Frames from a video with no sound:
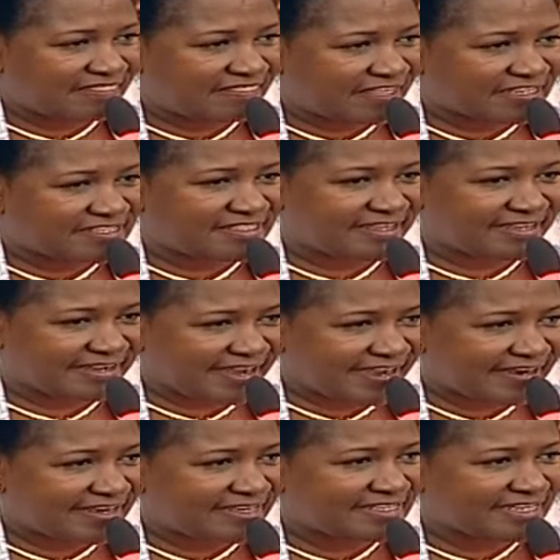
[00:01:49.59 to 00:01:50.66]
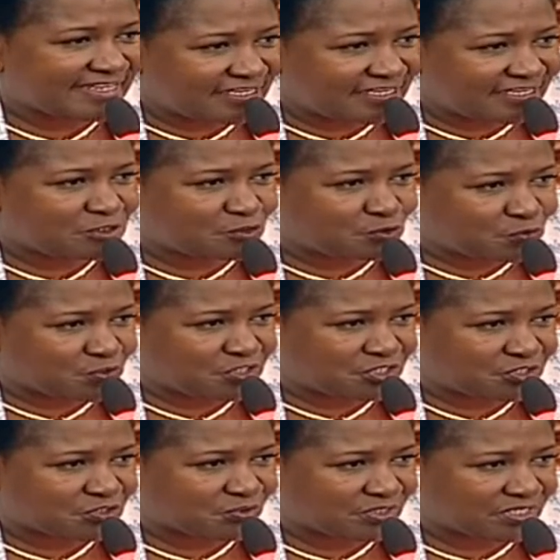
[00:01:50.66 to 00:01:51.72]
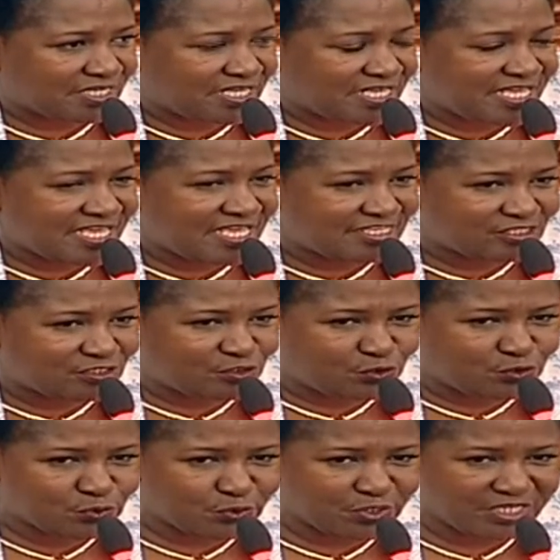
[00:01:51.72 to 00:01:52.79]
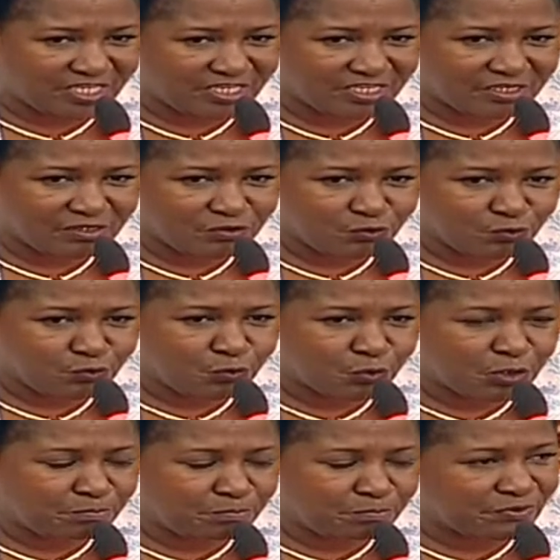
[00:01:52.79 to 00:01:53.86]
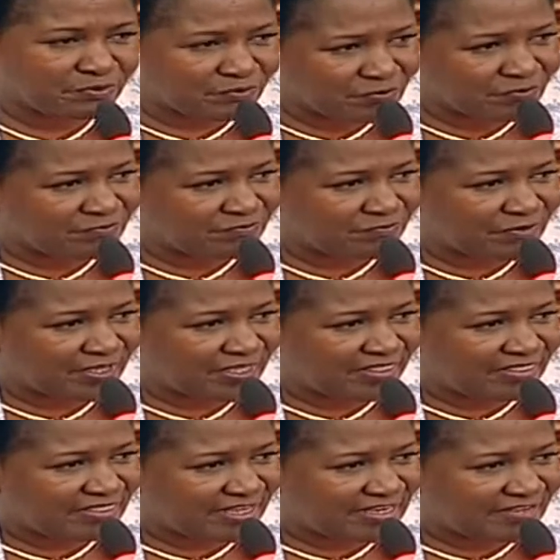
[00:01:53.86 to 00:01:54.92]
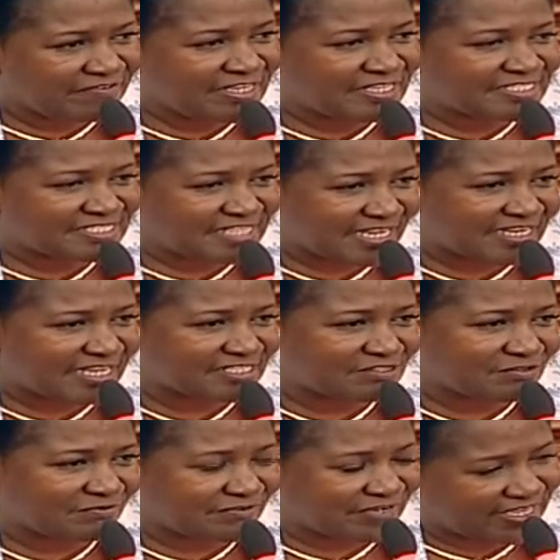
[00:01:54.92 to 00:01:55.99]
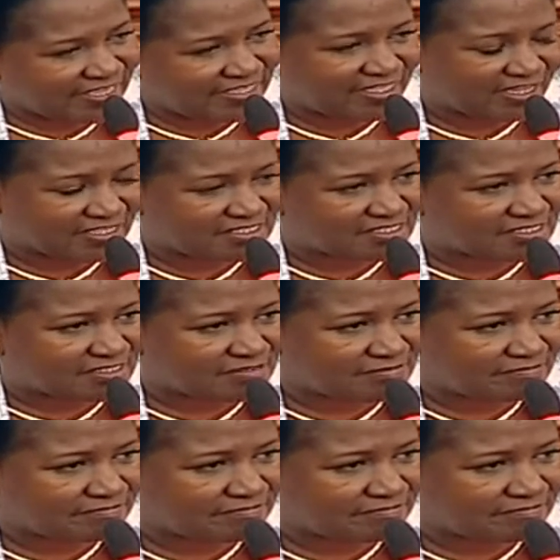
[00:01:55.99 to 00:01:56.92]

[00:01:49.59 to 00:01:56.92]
that the current administration is doing to improve the living standards of Kenyans.